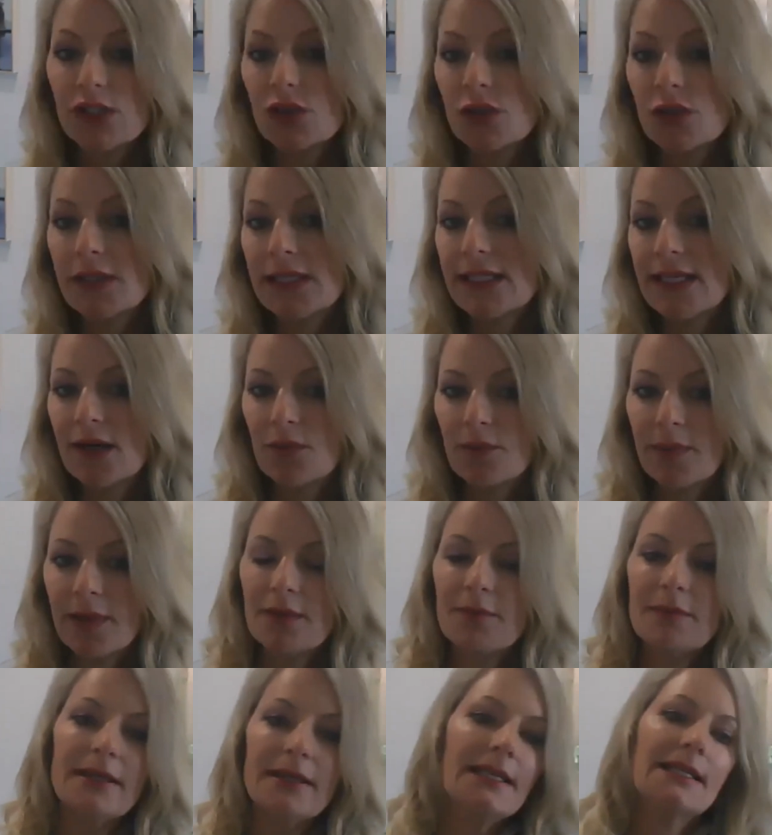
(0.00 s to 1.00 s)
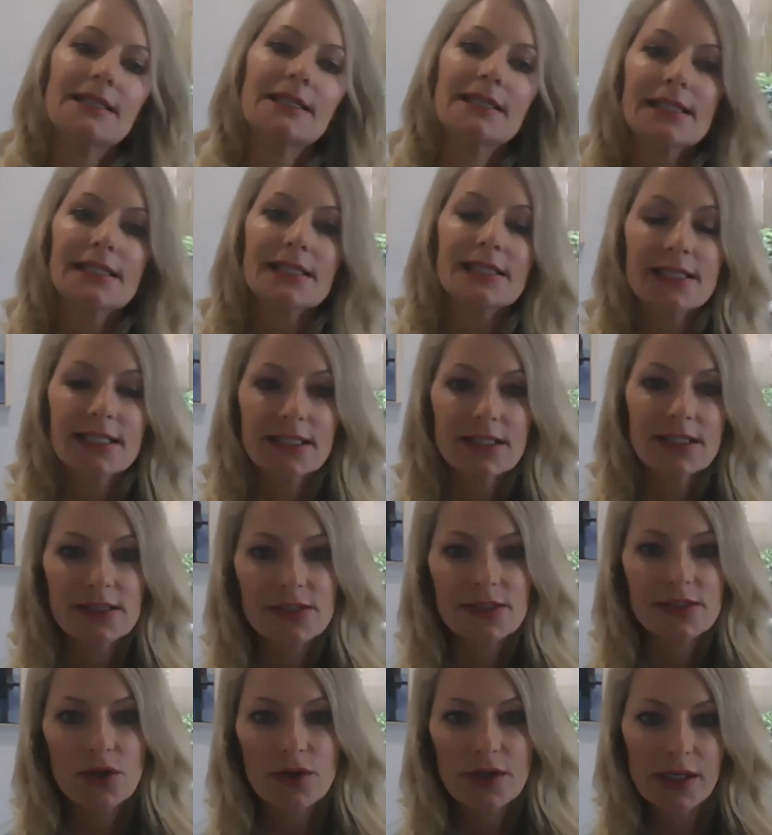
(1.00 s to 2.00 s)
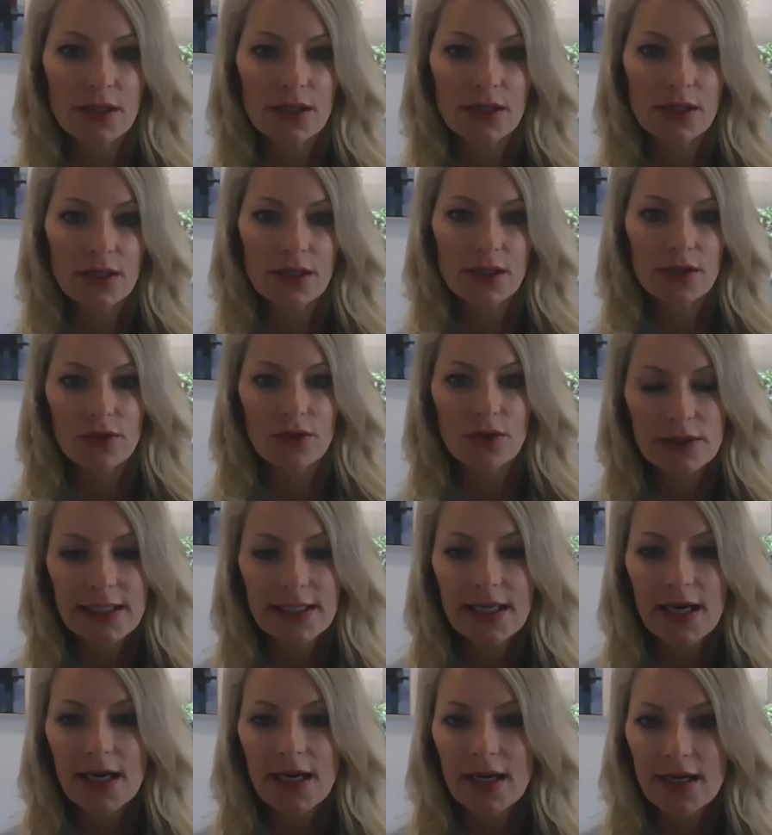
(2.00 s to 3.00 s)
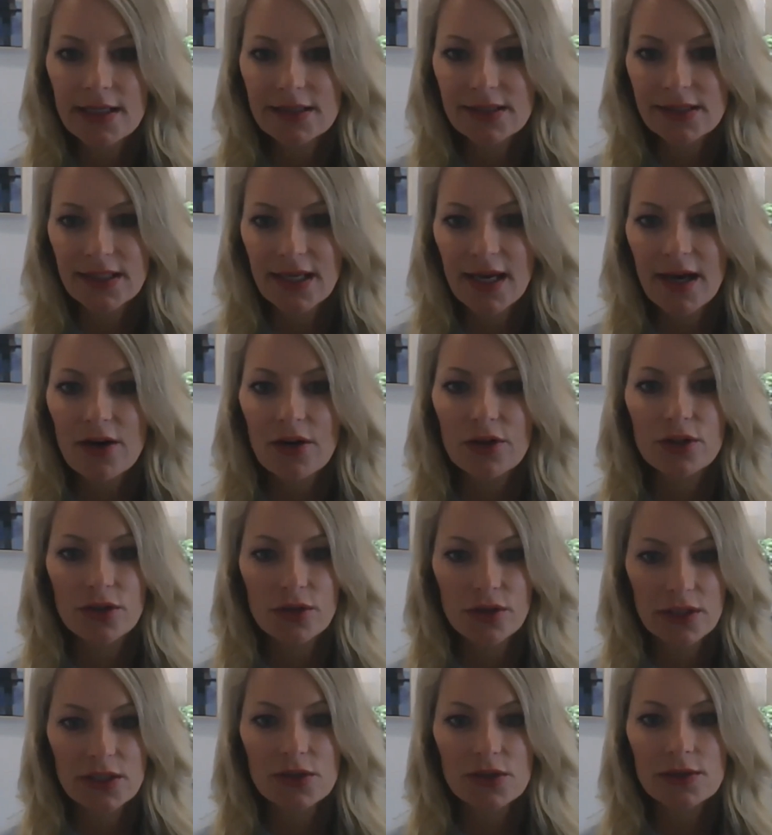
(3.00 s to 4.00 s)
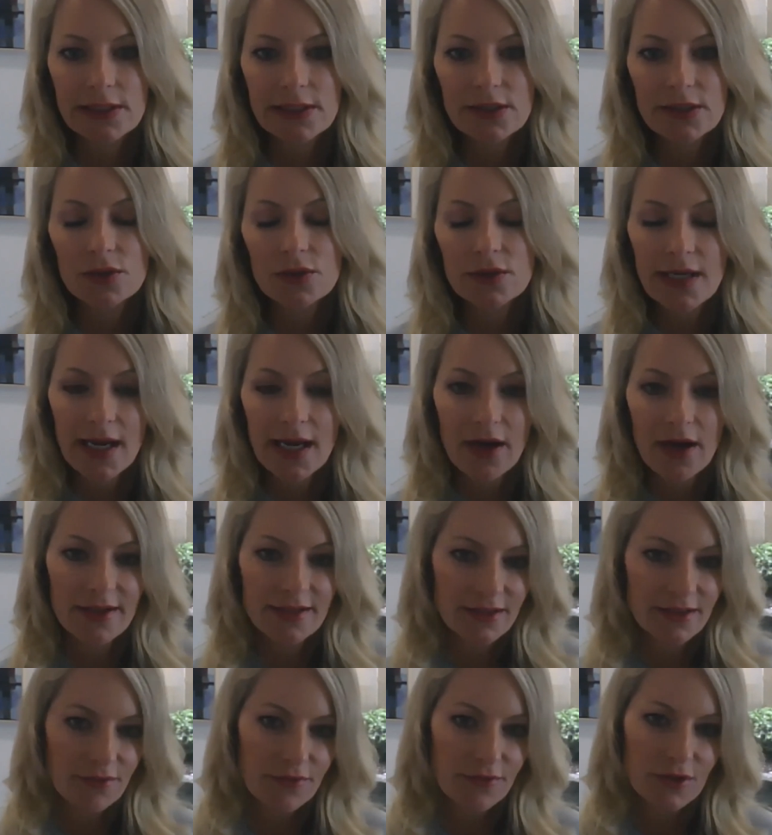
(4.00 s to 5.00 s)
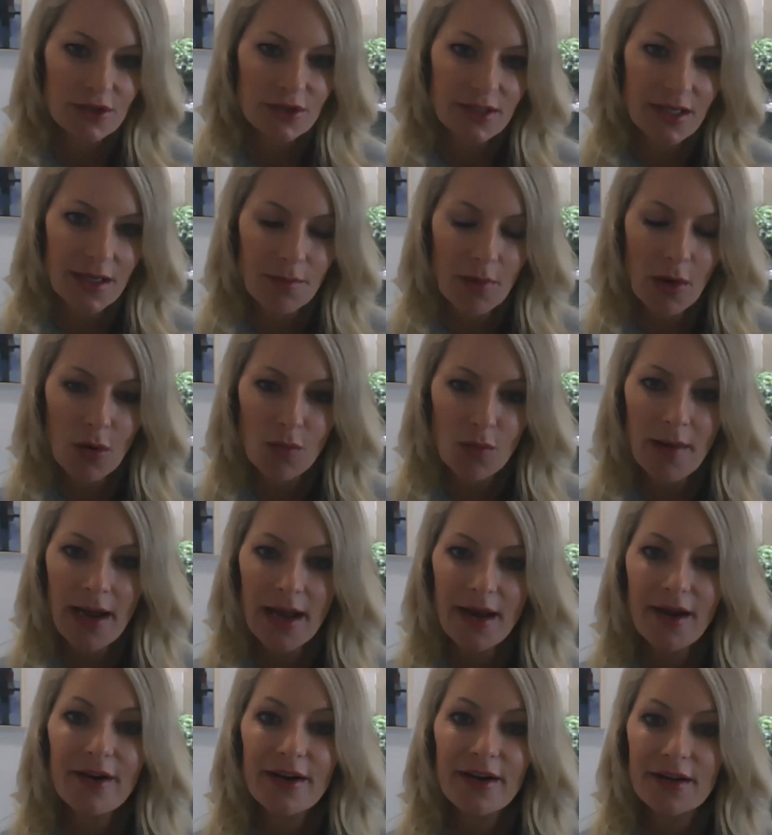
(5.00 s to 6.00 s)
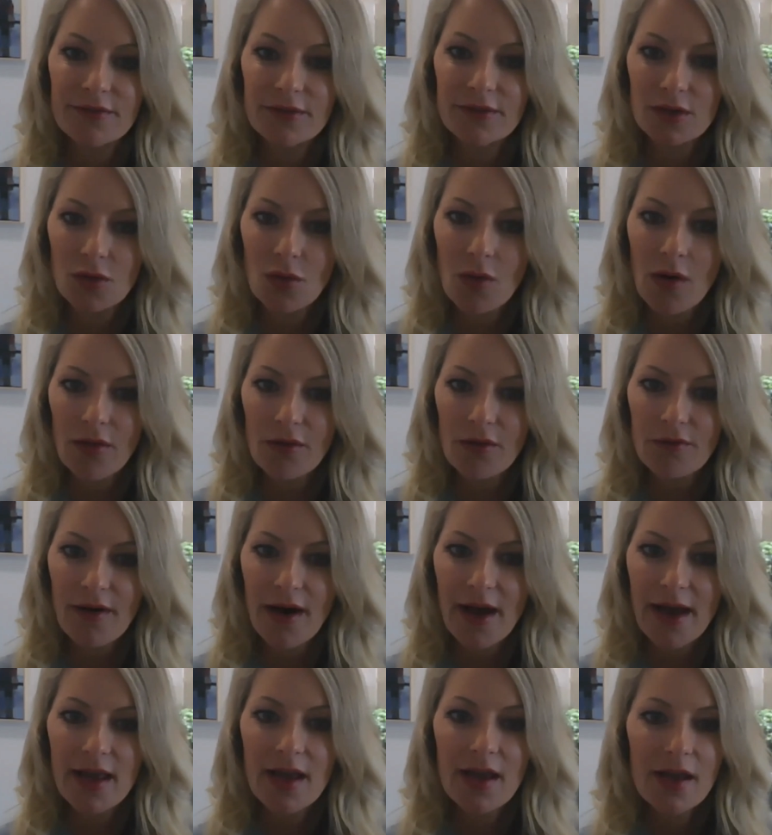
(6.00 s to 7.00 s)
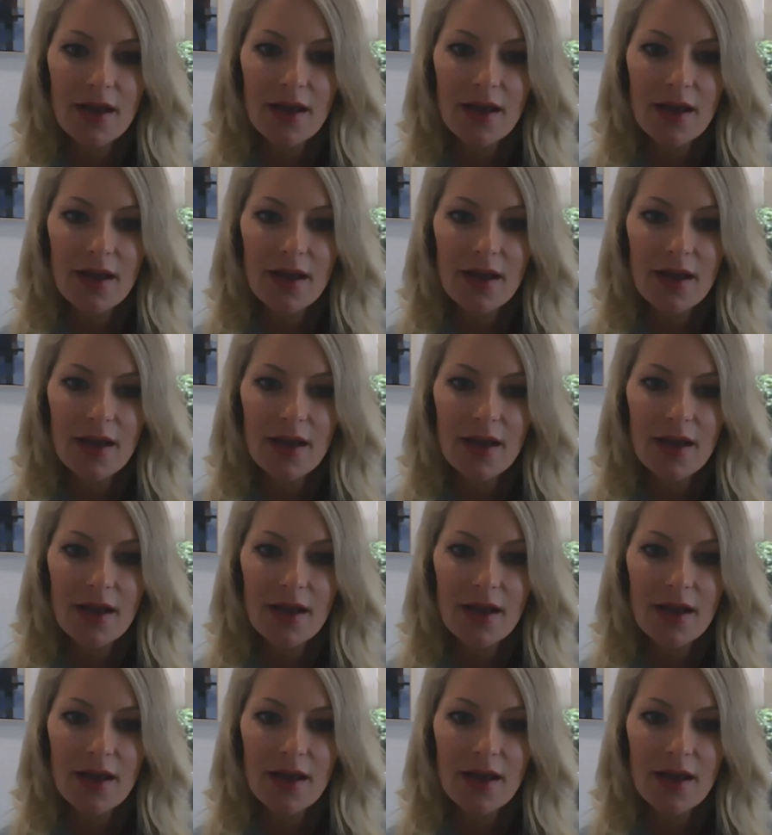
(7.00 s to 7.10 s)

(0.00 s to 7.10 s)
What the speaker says: doing down payment assistance. So here locally in Seattle, you can do 0 down as a first-time home buyer if you qualify.